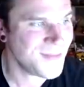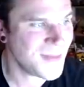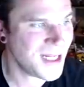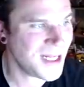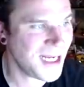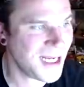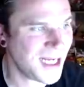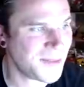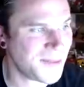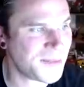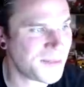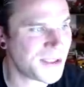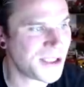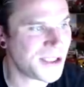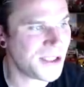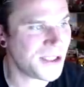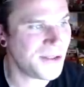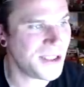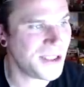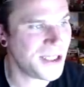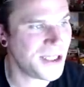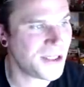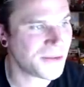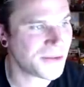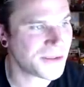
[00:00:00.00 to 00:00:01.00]

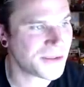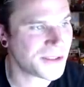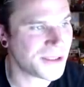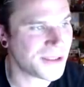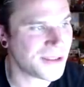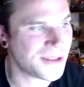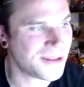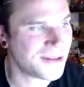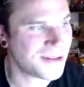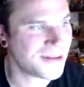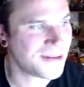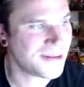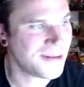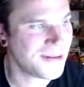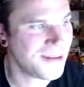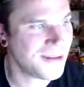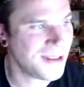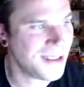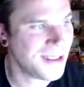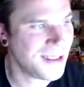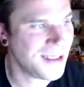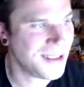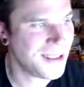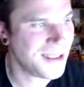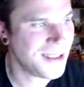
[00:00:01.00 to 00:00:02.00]
Absolutely nonsense.
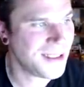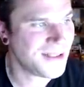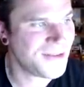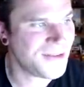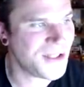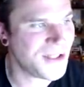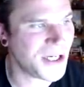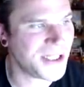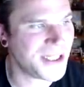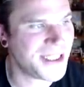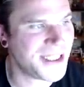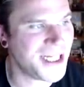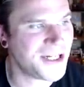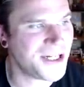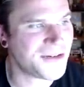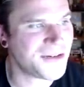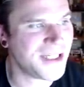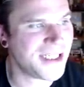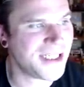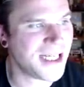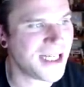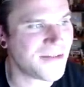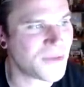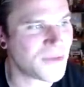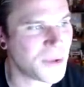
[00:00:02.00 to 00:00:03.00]
The idea
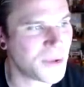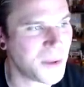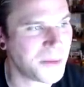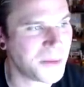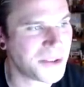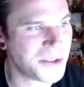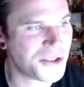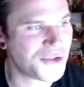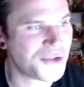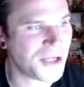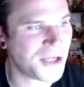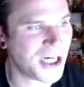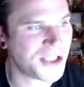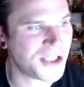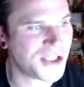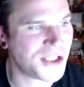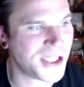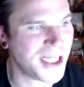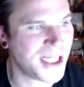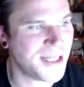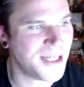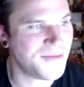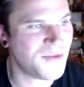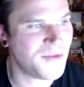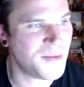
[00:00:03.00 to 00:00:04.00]
is everyone was
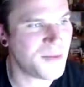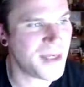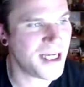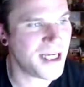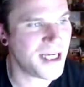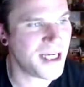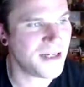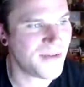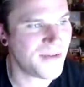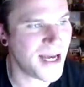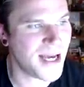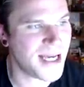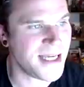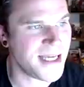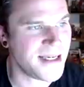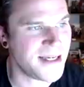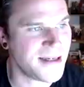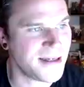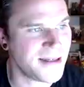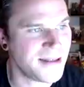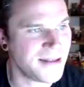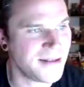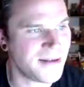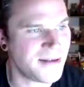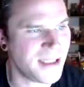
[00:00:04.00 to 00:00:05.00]
trashing him for being vague.